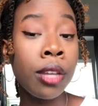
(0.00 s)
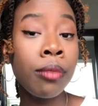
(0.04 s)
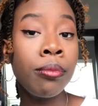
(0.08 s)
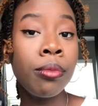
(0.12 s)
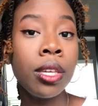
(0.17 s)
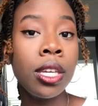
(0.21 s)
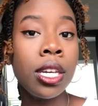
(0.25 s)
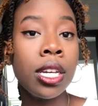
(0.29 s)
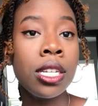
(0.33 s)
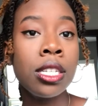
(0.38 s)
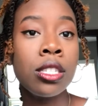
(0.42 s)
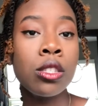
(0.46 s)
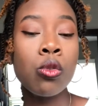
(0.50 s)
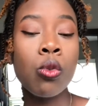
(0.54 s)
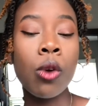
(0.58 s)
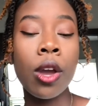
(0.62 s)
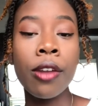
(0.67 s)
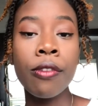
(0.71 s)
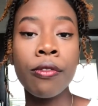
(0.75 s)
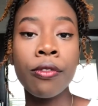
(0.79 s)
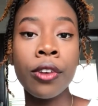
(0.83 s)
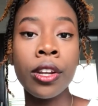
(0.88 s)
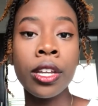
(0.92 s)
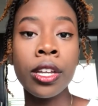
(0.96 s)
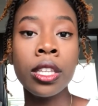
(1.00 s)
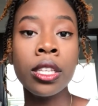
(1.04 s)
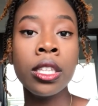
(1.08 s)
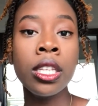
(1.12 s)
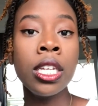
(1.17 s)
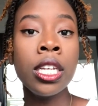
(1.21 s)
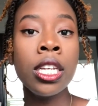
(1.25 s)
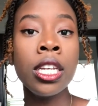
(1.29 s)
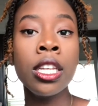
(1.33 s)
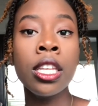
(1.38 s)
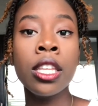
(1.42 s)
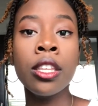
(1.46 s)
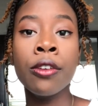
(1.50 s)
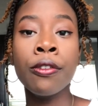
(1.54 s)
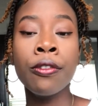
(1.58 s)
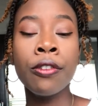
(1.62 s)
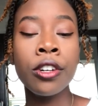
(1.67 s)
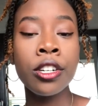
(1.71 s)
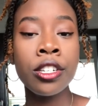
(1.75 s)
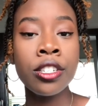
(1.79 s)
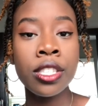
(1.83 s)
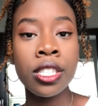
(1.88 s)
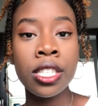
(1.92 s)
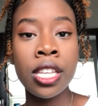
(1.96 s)
because quite frankly, the
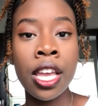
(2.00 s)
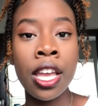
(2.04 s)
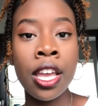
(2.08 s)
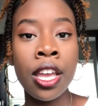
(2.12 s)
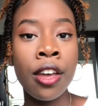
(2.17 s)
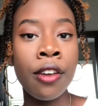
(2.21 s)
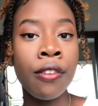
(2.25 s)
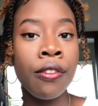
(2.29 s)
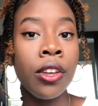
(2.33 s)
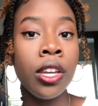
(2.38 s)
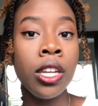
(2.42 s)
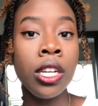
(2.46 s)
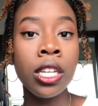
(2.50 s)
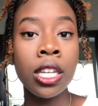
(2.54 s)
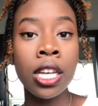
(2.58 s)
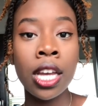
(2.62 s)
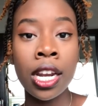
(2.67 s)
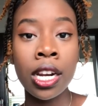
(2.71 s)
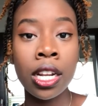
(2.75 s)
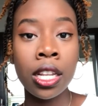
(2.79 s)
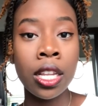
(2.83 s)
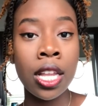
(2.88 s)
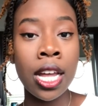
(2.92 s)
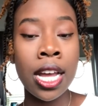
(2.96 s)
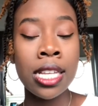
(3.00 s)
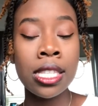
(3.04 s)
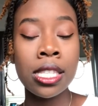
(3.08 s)
first day of any kind of class,